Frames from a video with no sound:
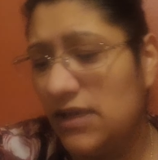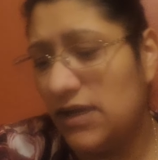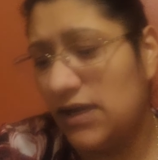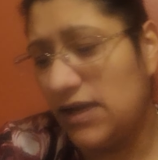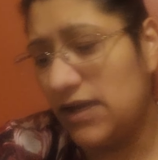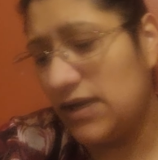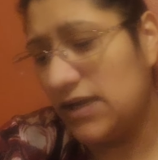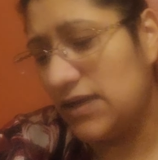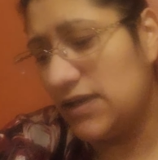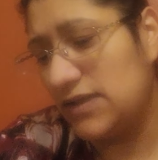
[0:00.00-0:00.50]

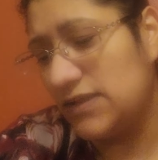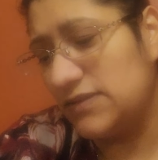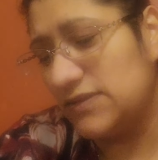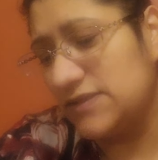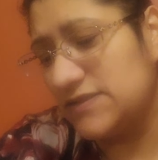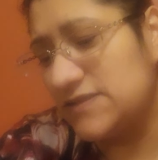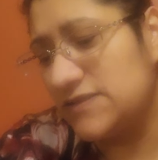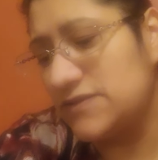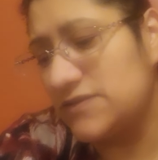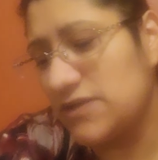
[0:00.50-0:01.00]

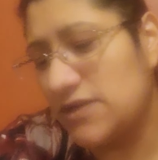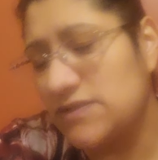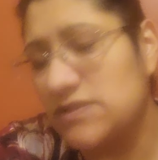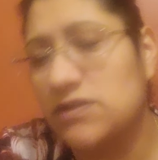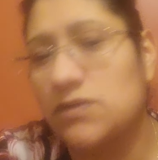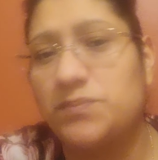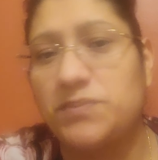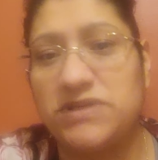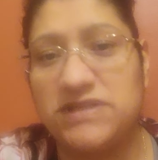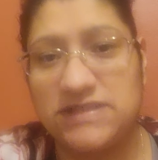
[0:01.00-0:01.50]
the
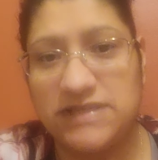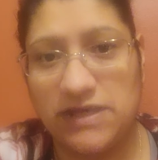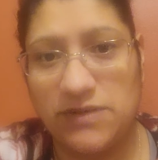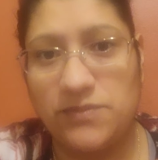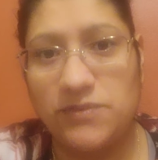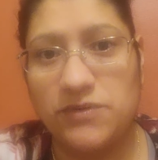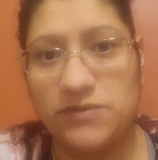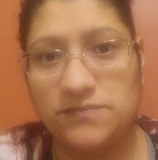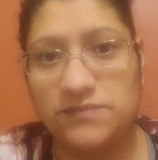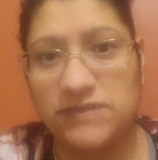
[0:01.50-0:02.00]
cystoscopy
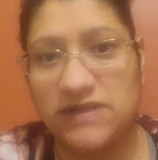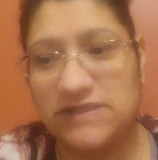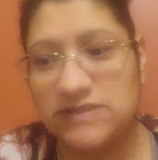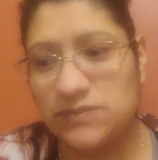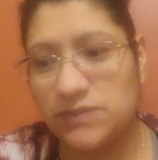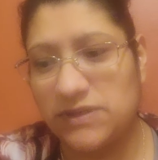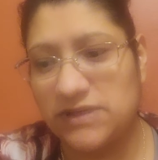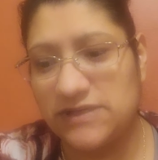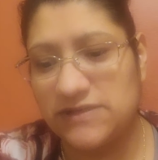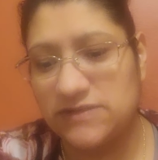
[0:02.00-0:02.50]
table,
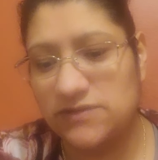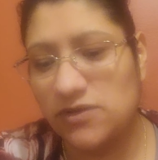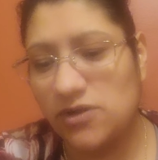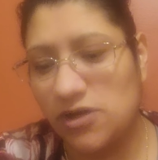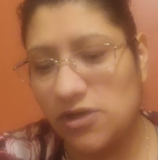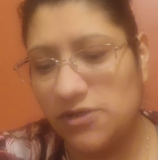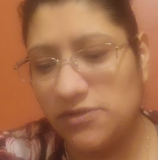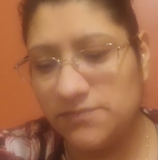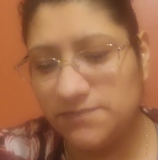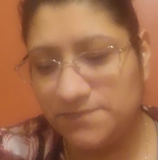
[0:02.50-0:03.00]
that's what it's
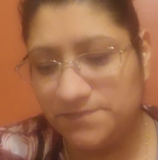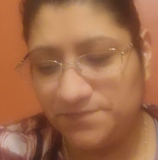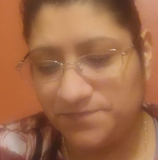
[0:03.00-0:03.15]
called.